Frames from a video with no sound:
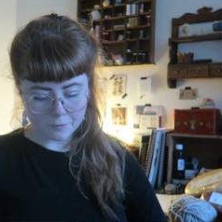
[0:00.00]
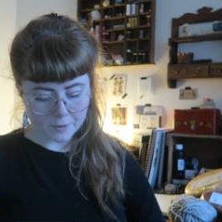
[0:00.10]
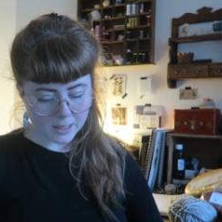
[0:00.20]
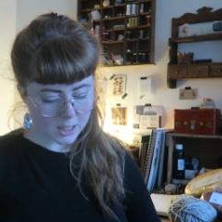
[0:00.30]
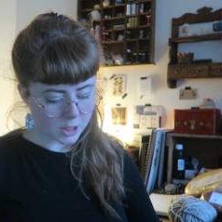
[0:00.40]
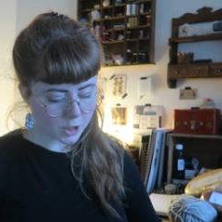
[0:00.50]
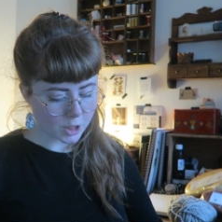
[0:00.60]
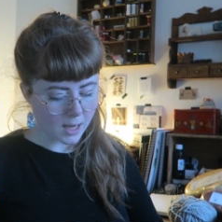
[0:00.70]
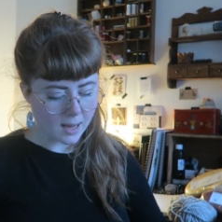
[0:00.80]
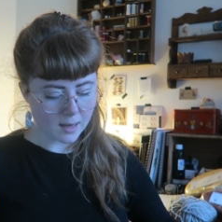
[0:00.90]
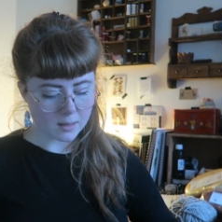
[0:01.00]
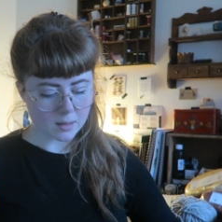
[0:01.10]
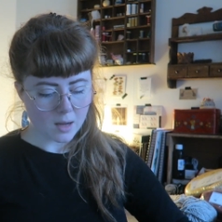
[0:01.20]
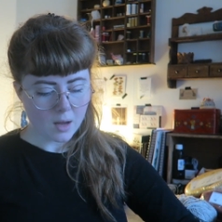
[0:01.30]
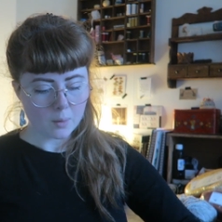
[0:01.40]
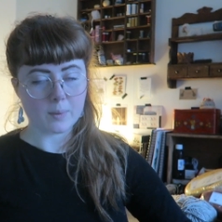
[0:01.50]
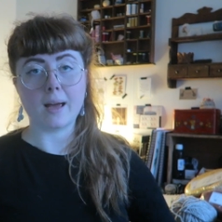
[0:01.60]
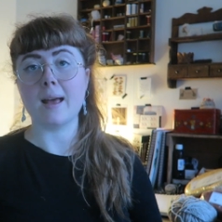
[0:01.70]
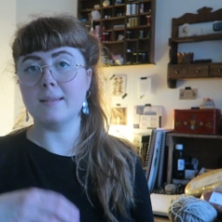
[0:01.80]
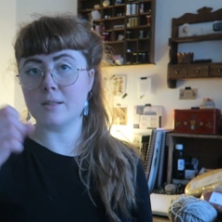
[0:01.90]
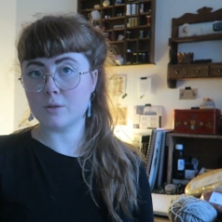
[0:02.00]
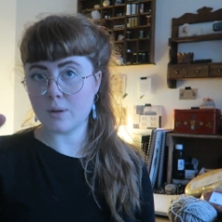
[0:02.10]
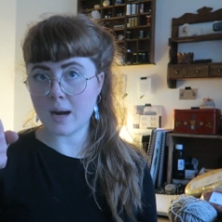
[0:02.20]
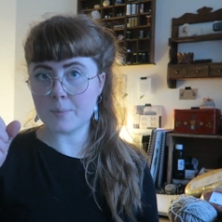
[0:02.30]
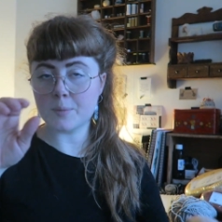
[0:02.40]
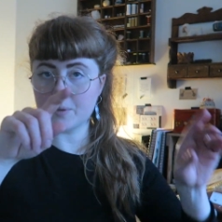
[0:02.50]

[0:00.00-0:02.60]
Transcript: finished, and when I add the straps,